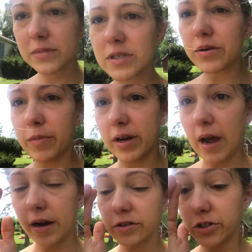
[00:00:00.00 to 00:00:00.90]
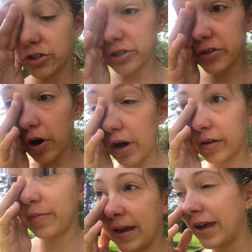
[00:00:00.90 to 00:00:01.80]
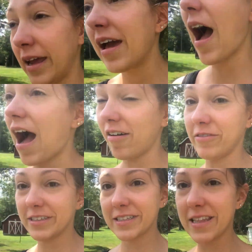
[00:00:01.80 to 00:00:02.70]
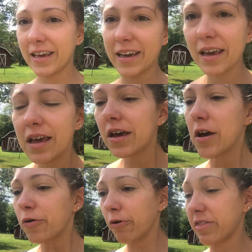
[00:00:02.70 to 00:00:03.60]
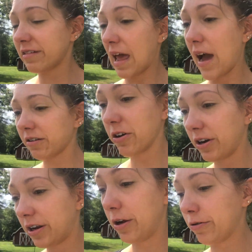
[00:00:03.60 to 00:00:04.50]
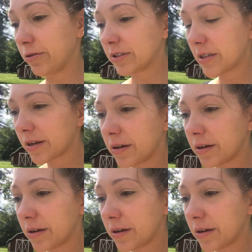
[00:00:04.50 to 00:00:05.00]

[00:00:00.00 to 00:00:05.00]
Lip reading: So my doctor just called me, obviously, with not good news.